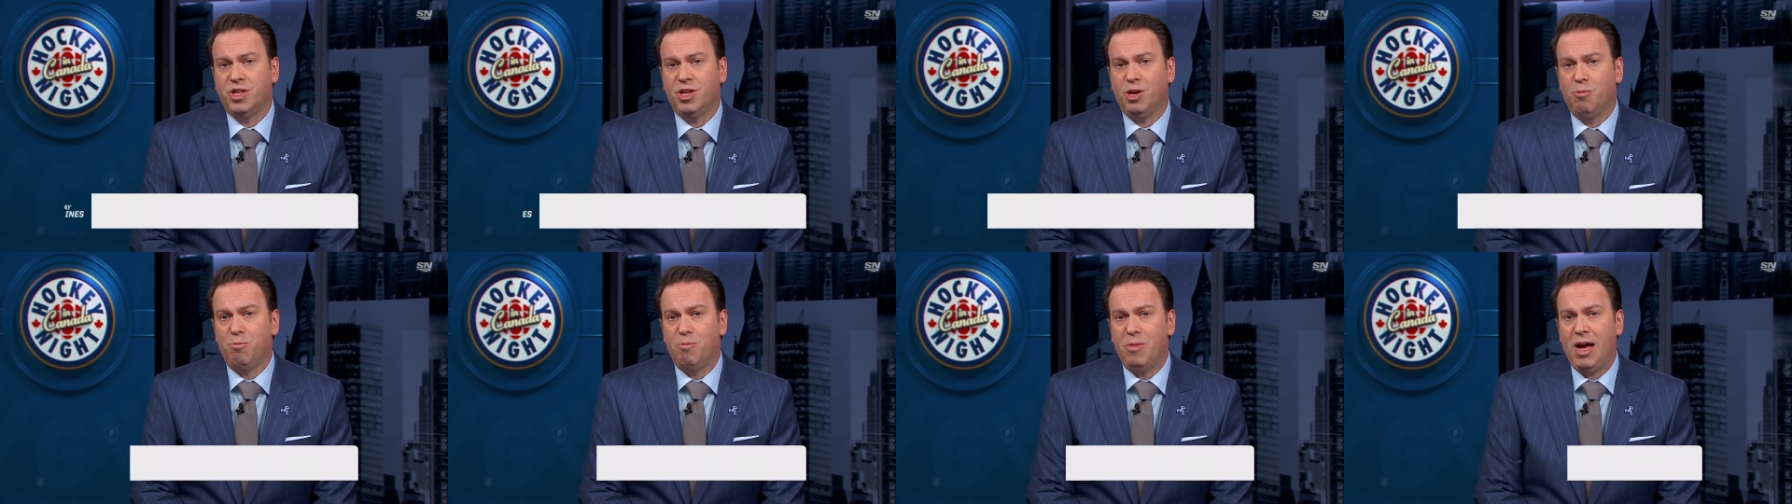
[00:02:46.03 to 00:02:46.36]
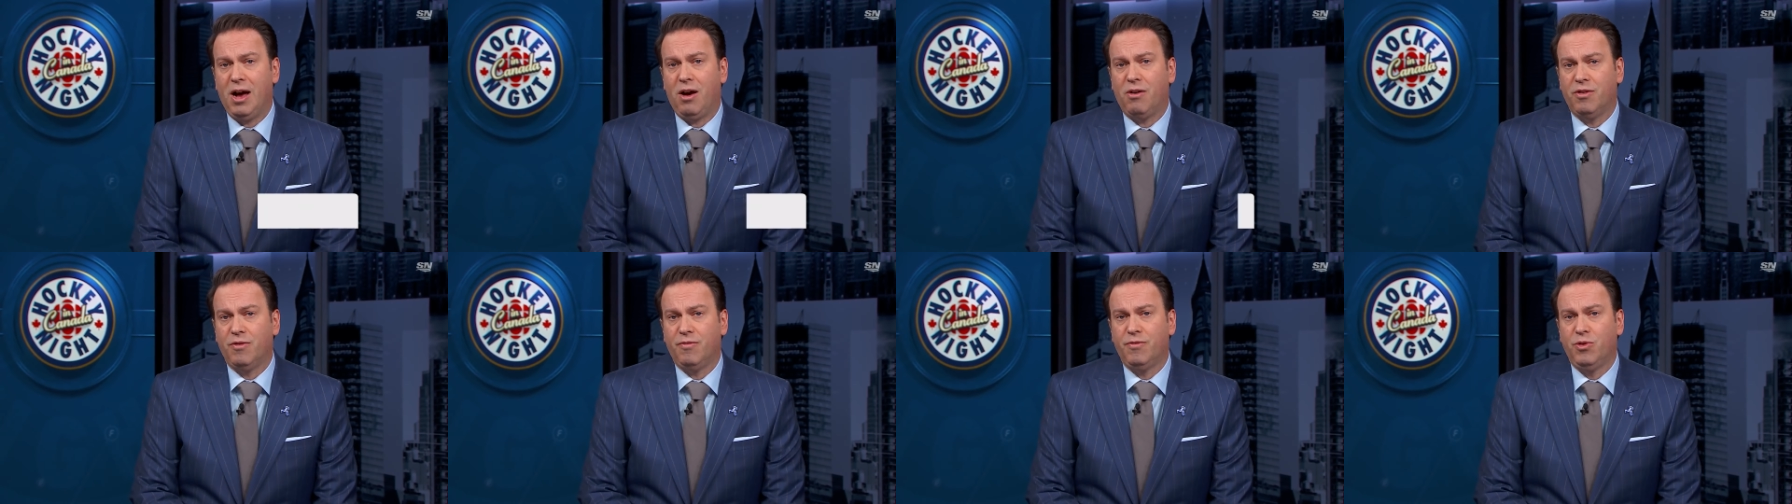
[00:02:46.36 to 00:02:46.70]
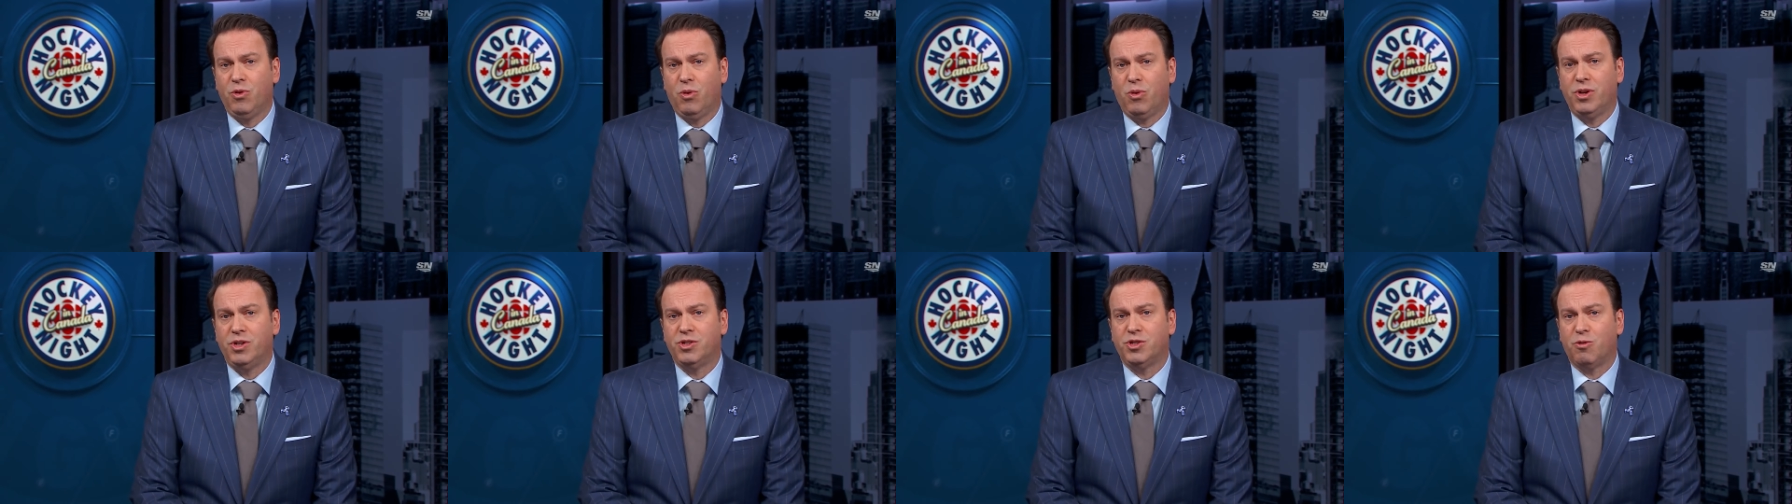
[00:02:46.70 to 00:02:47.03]
the amount of
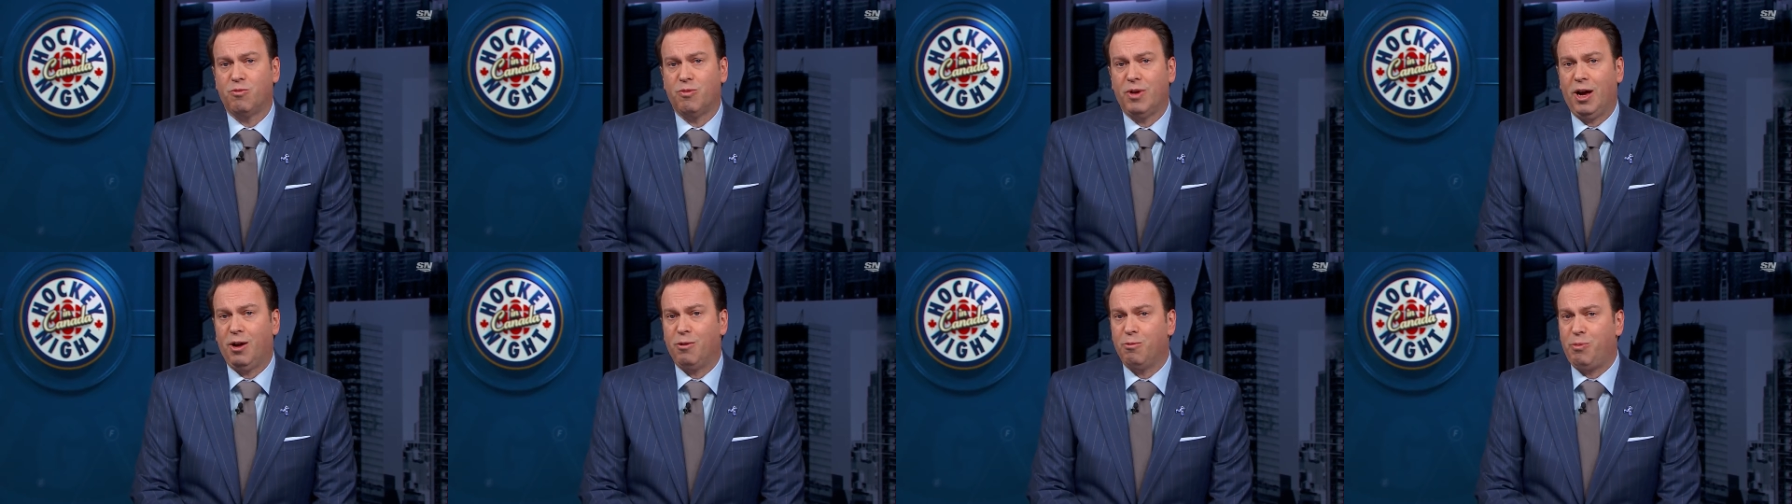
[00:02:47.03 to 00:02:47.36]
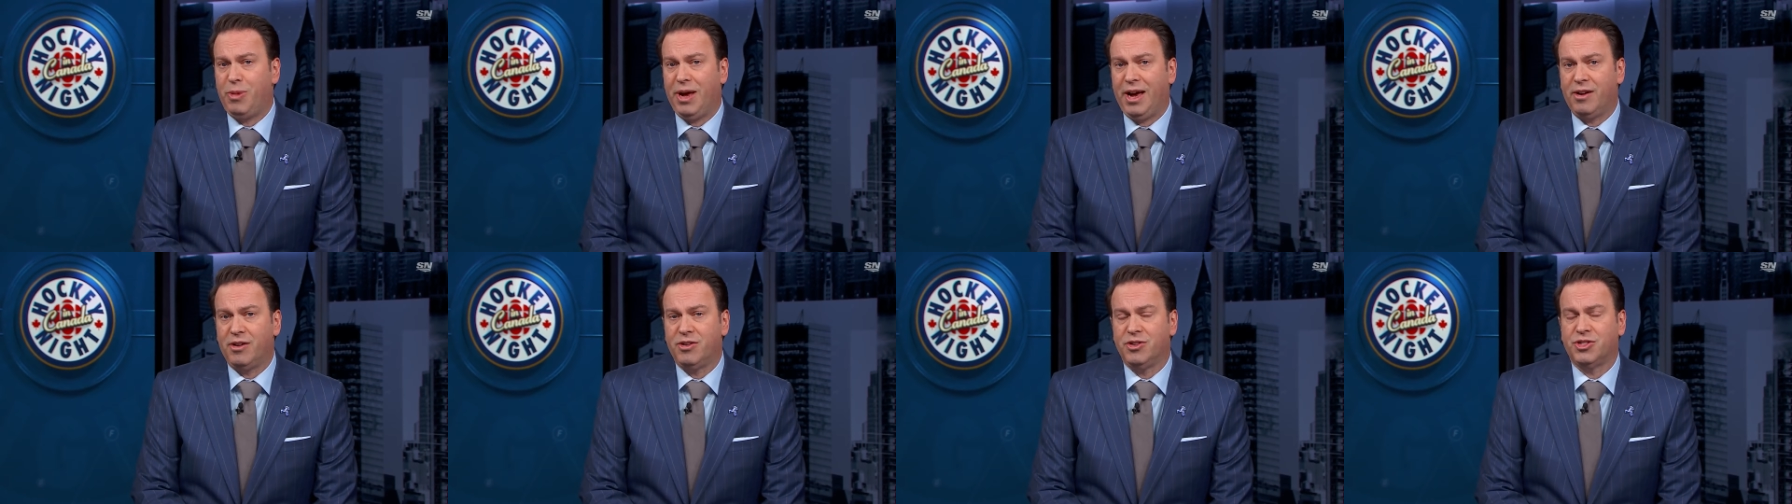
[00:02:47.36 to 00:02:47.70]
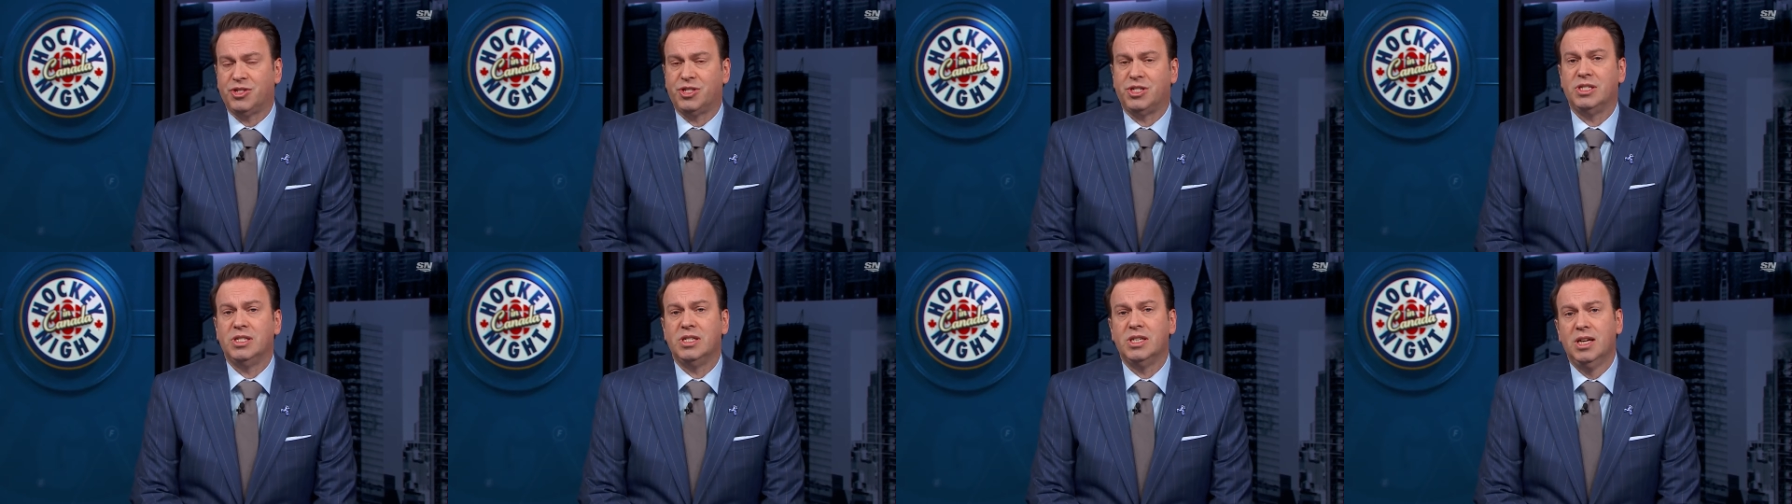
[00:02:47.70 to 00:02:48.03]
noise around
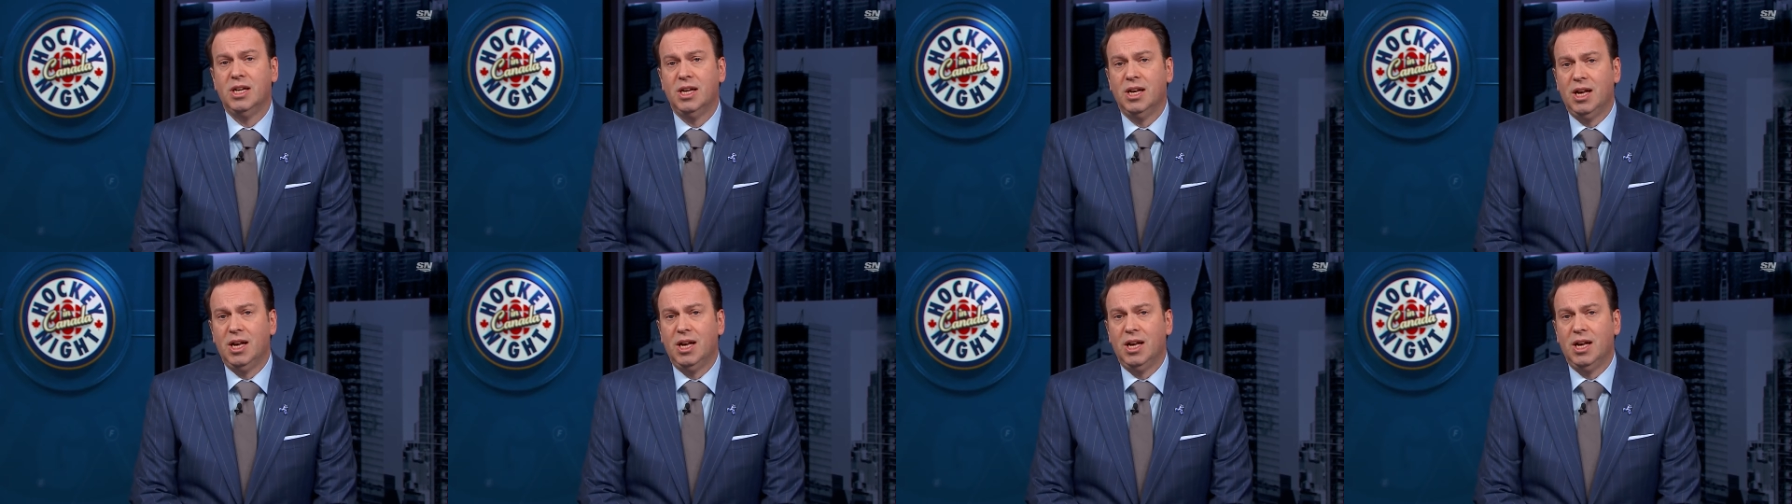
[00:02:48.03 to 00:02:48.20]
Pettersson.